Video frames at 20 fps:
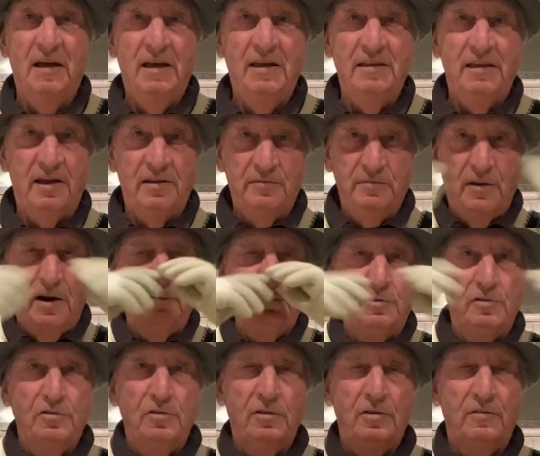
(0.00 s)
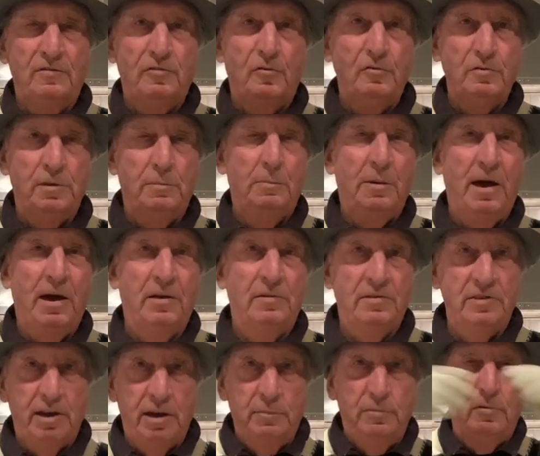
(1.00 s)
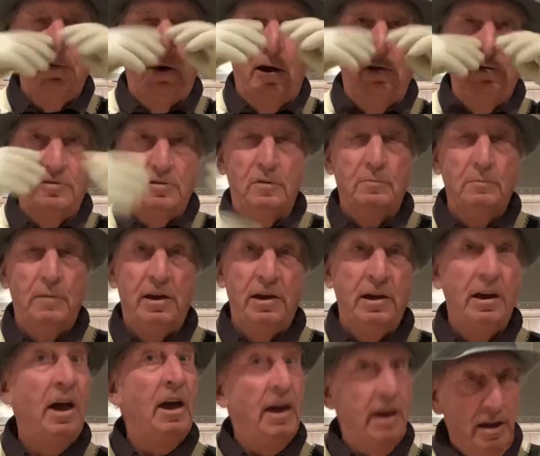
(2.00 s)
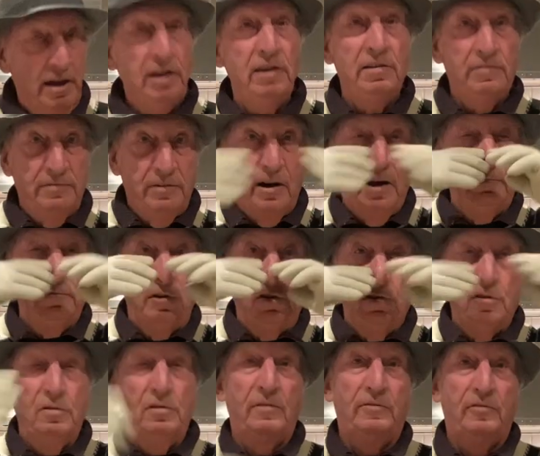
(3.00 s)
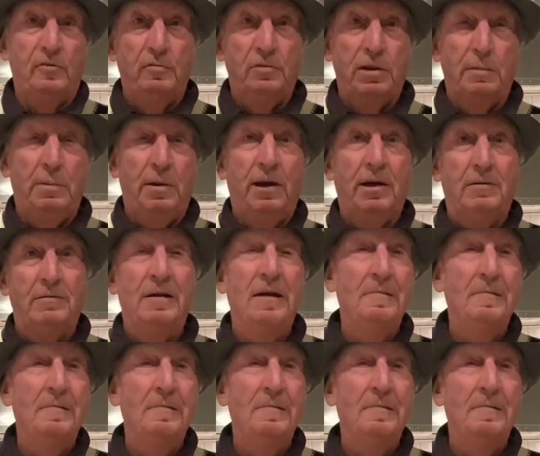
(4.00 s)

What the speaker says: That's 5-2 to £40. Keep your eyes on me is 5-2 to £40.